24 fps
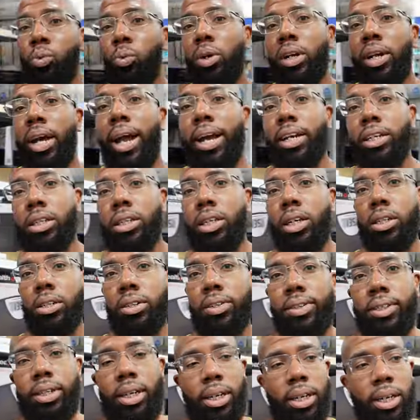you wanna actually
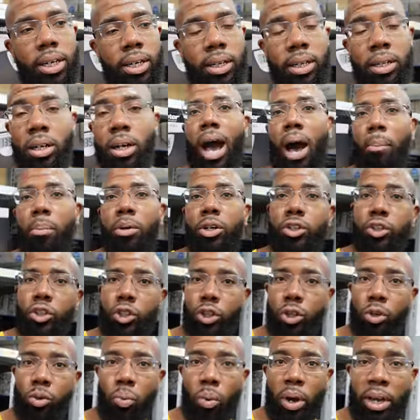understand how much of
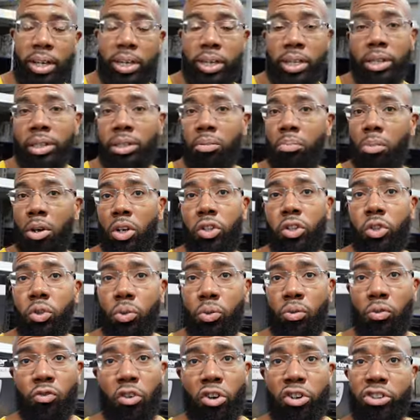your weight is
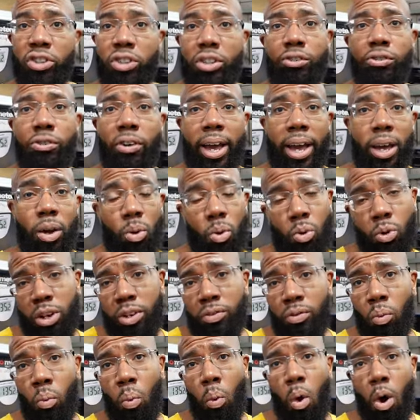muscle versus fat or
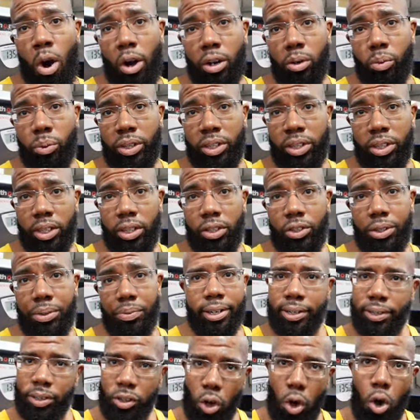even water retention,
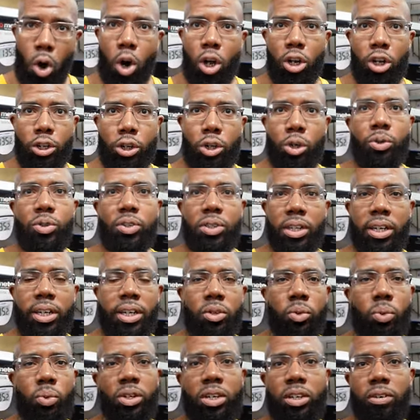because all of those
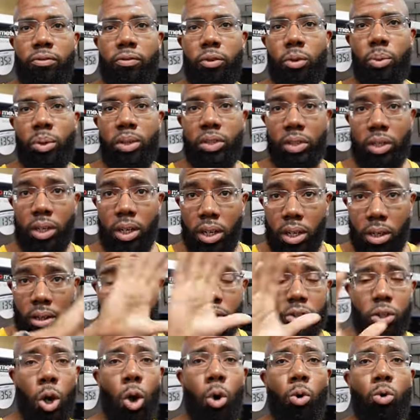things will influence the
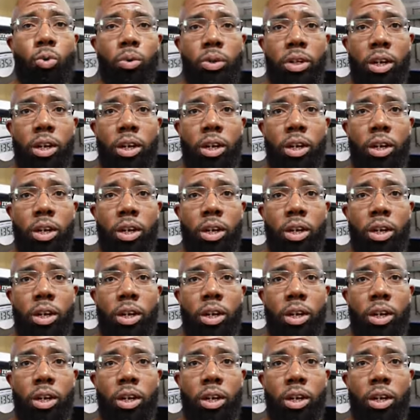total